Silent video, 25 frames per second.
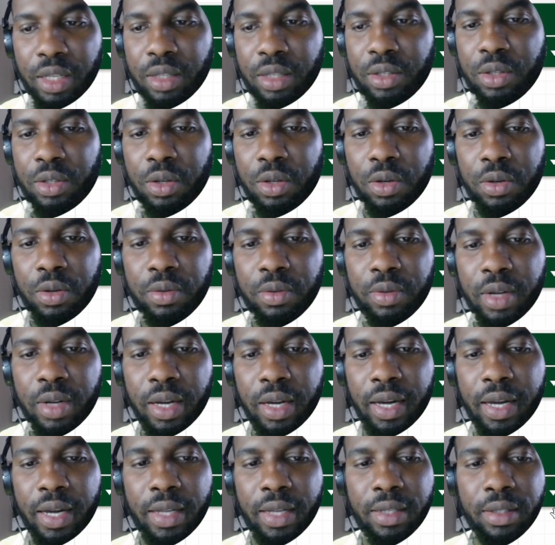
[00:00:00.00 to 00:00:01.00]
So
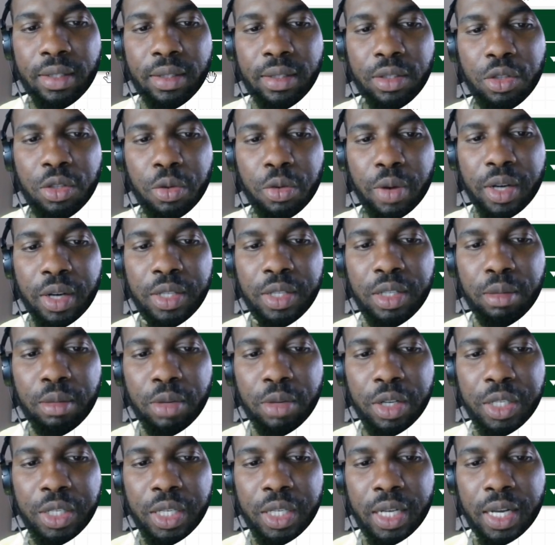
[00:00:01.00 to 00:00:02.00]
again, to run the
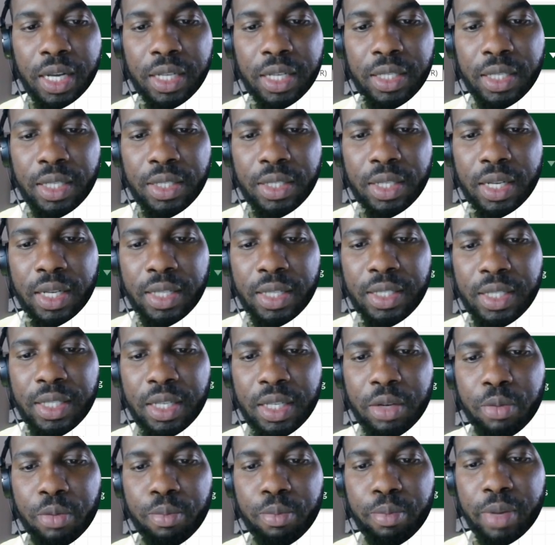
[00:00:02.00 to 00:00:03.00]
simulation, I just hit
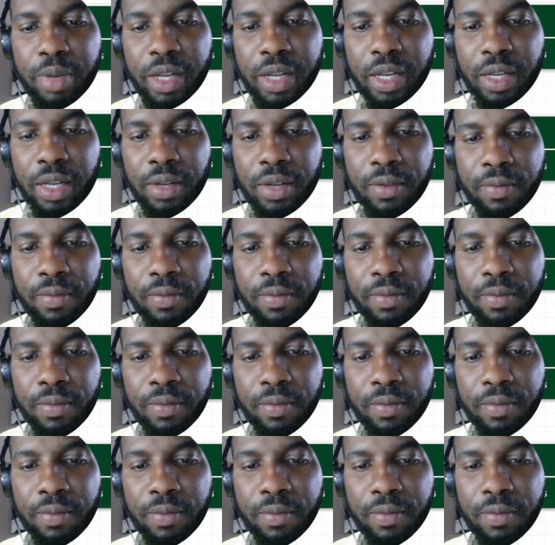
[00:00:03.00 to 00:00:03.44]
play,